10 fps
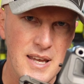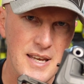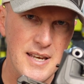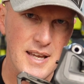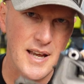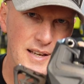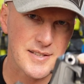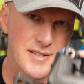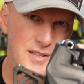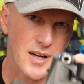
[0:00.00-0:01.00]

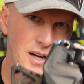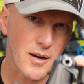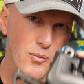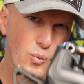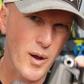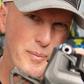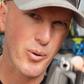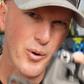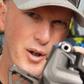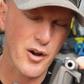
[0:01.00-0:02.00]
EDS uh,
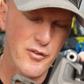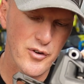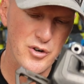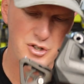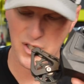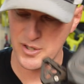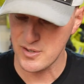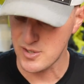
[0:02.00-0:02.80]
1.0 version.